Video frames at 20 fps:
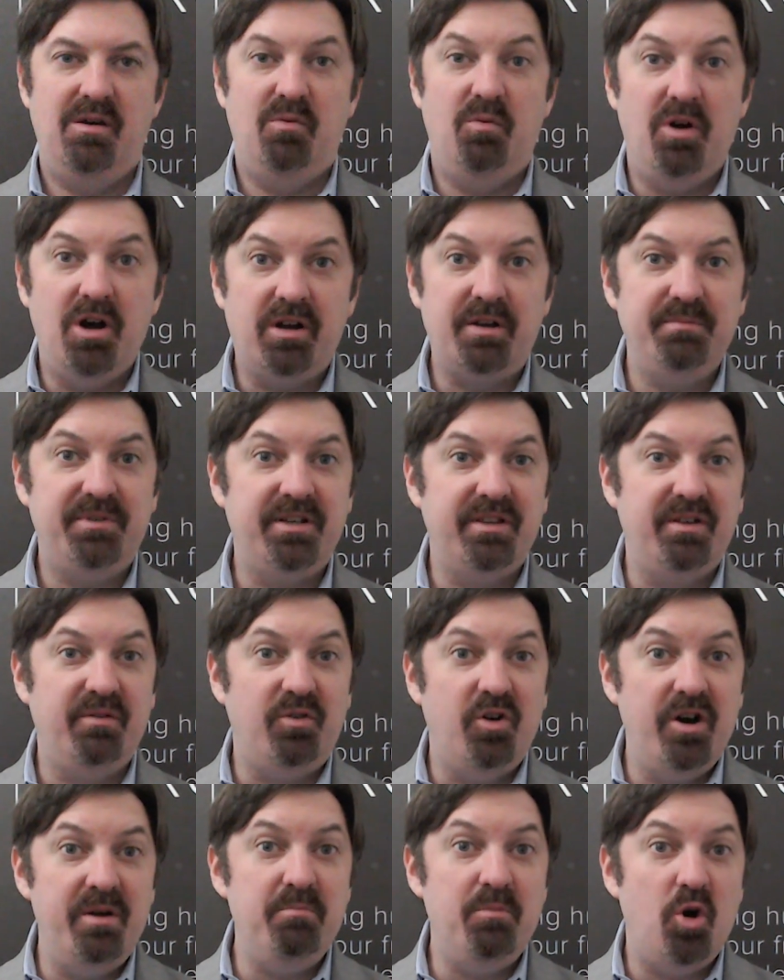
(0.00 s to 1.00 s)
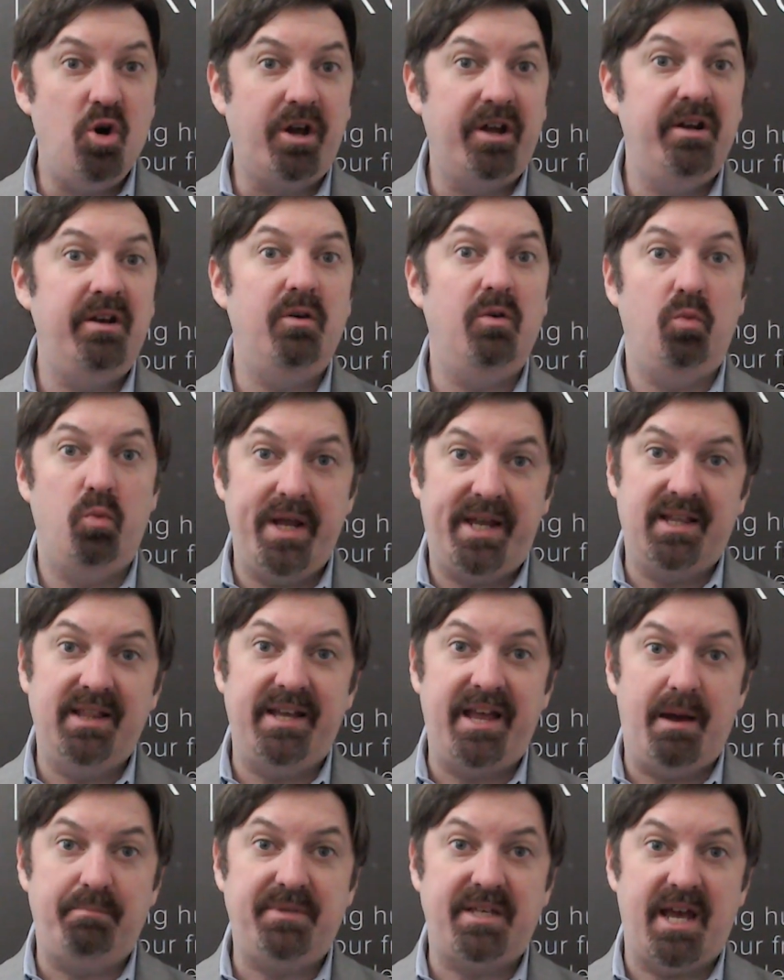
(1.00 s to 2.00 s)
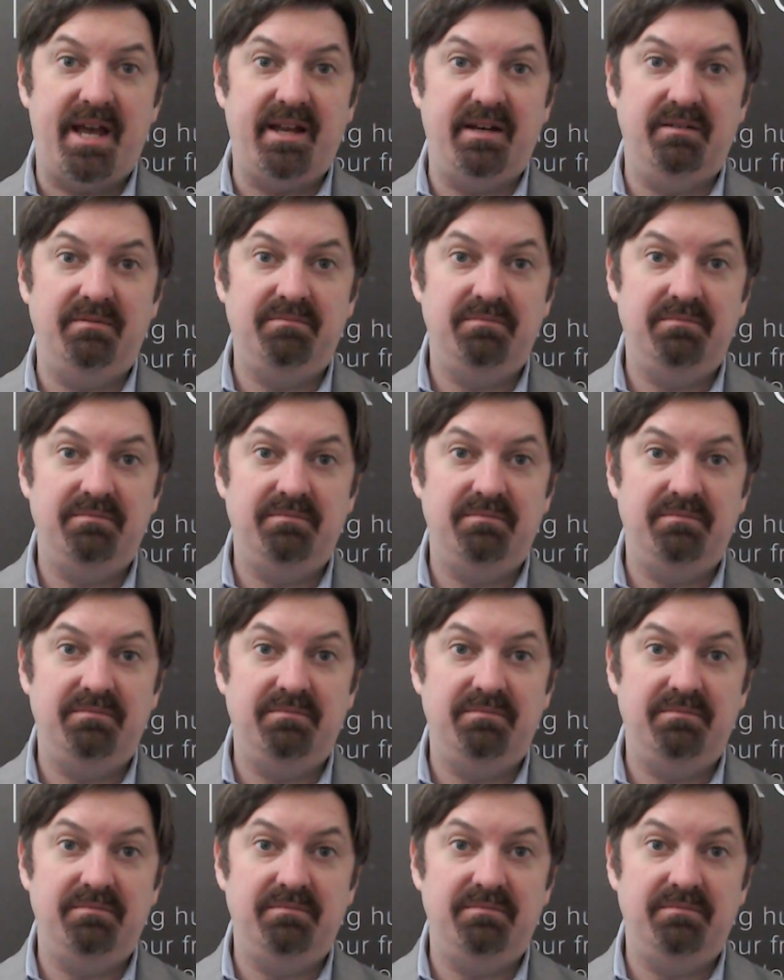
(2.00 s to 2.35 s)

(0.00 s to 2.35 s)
Welcome to the Roy Morgan Weekly Update.